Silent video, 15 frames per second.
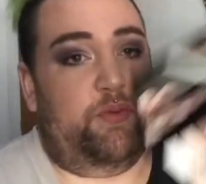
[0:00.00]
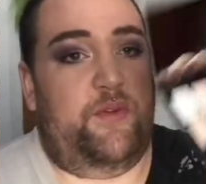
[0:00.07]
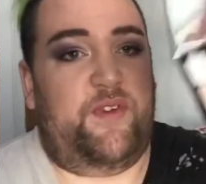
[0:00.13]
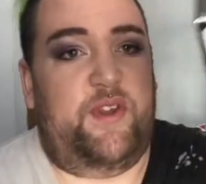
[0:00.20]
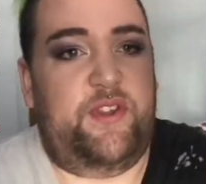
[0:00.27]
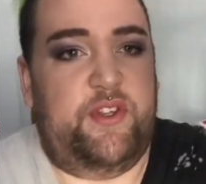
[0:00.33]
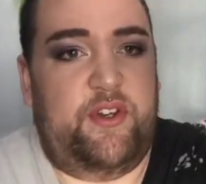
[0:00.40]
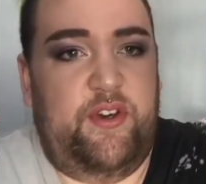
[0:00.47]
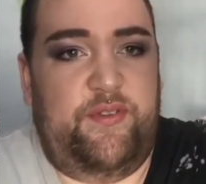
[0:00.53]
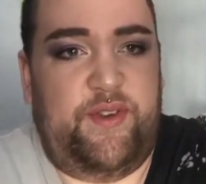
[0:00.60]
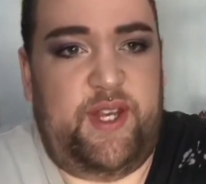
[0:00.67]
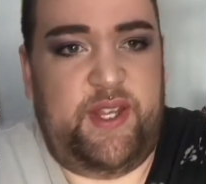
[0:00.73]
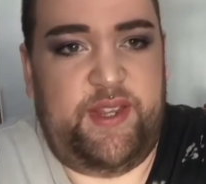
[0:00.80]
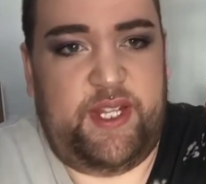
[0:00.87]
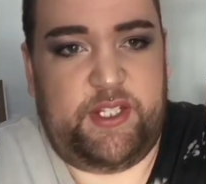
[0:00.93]
without the
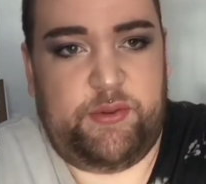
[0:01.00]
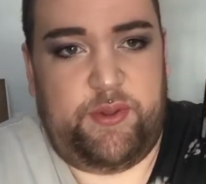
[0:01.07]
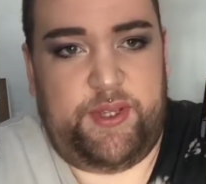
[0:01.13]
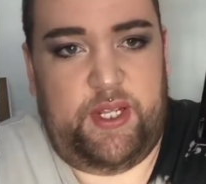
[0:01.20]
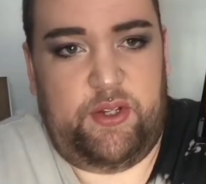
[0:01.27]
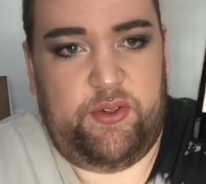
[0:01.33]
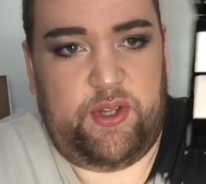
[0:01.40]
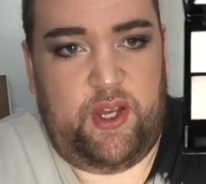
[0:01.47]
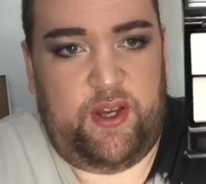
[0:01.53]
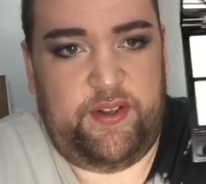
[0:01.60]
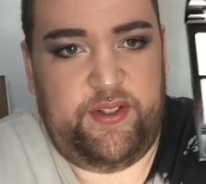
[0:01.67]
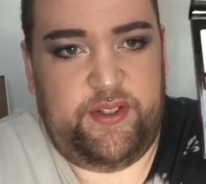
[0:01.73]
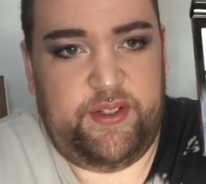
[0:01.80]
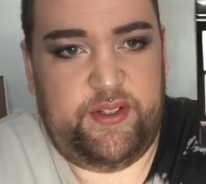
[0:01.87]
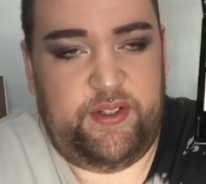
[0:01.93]
cover, that's what they look on,